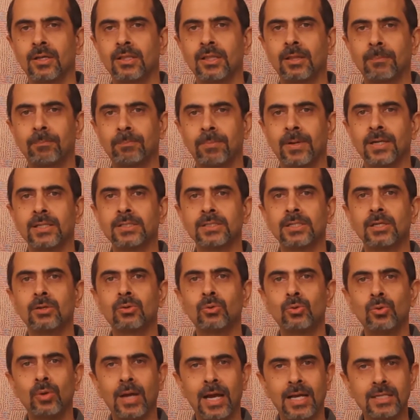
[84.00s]
The
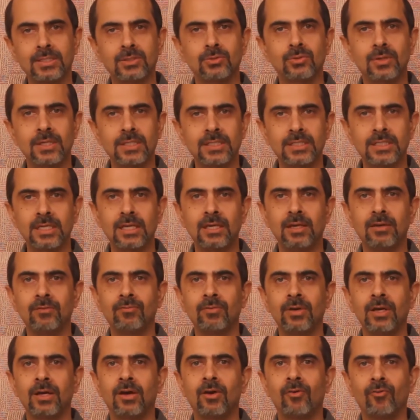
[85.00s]
person who has to
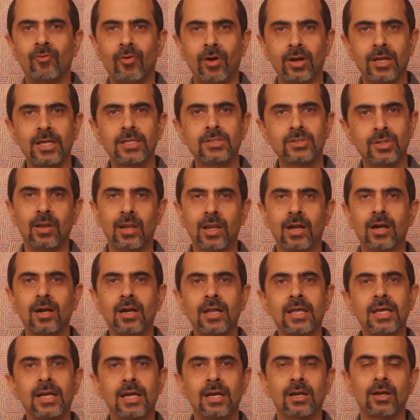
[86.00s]
receive for his
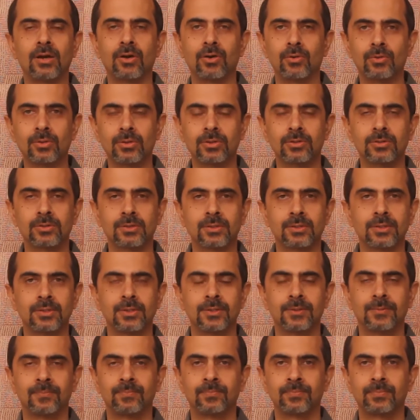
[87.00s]
learning and growth.
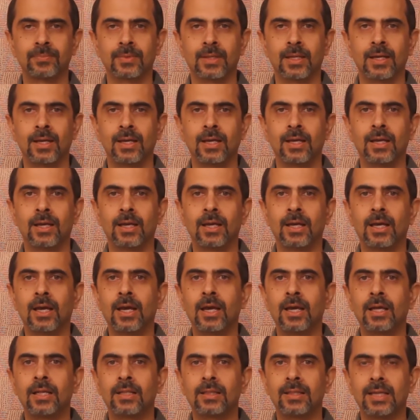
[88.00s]

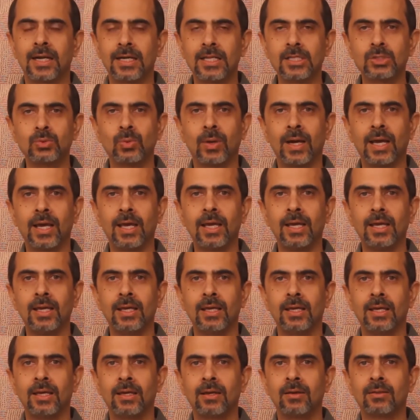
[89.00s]
That is
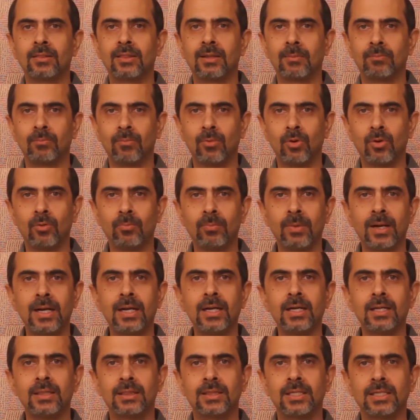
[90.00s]
why the
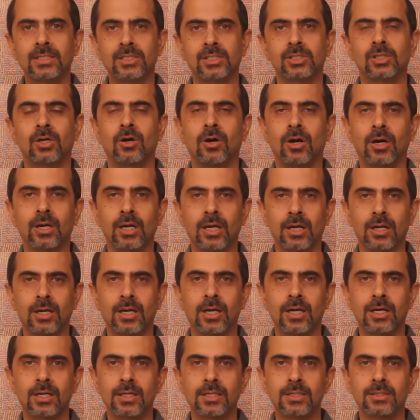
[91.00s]
moment this thought
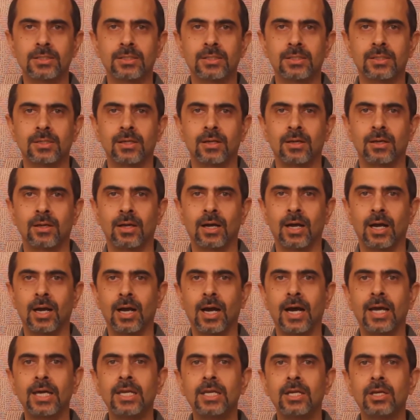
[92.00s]
occurs,
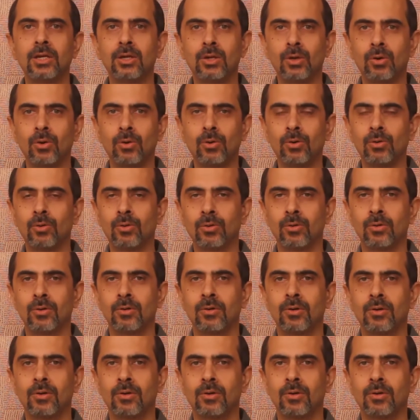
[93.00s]
I know,